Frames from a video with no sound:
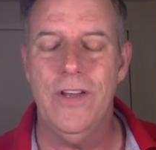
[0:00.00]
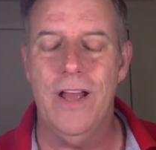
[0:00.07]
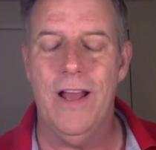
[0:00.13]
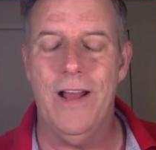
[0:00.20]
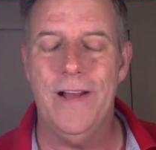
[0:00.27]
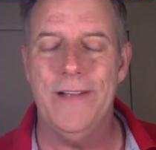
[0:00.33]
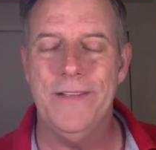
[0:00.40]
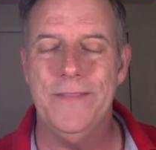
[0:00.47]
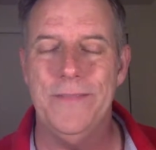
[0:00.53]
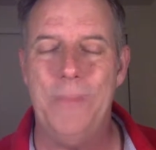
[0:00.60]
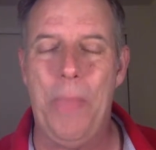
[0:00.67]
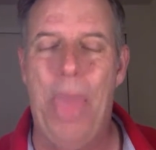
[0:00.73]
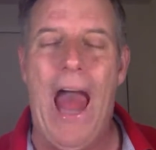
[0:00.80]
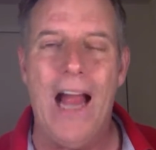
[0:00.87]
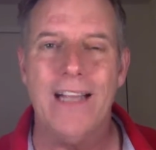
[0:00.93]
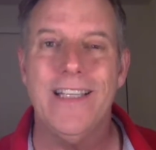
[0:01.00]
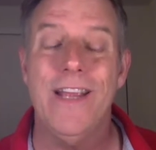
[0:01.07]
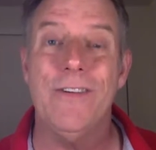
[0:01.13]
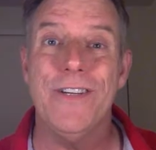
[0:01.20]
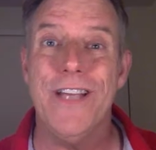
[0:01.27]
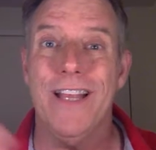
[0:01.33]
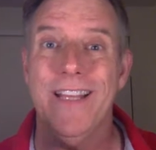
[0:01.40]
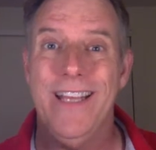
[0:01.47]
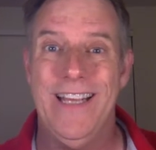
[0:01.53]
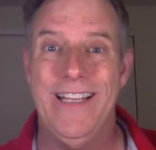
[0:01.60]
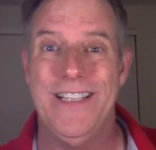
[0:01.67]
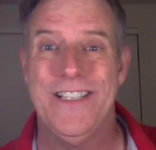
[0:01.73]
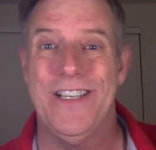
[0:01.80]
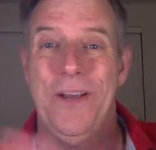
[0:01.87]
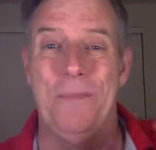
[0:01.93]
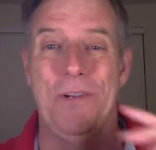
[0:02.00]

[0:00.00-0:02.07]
Ghirardelli is so